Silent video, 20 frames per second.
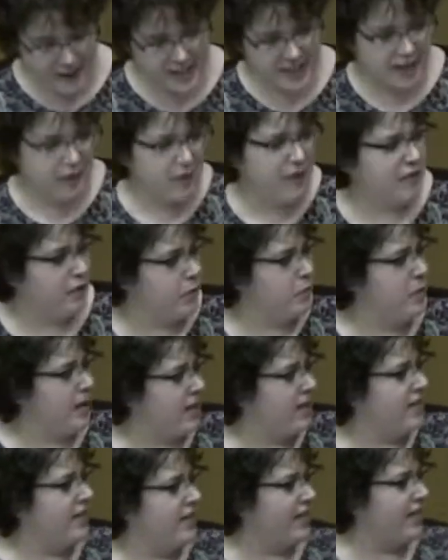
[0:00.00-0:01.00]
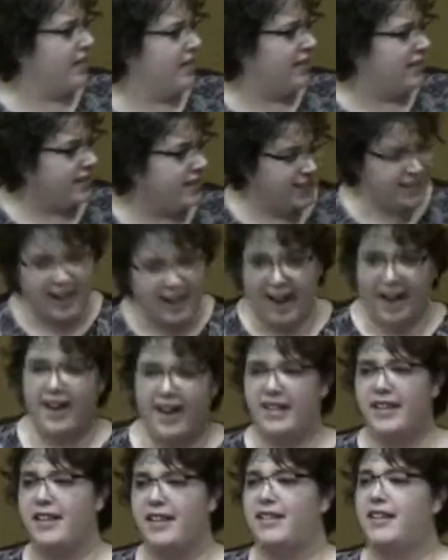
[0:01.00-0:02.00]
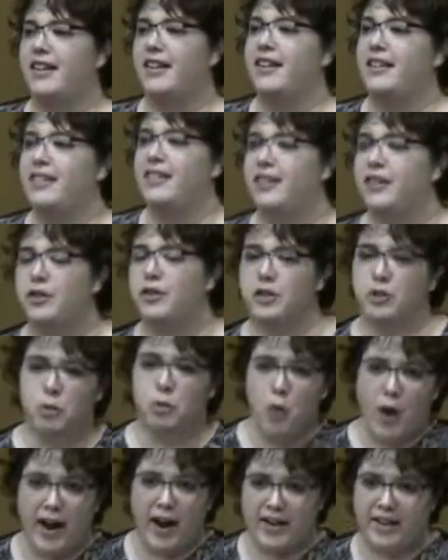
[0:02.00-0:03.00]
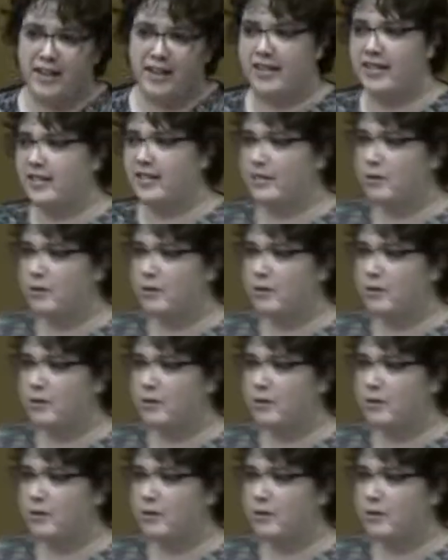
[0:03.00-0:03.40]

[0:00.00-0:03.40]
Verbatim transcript: is, however, one tiny thing. There's one,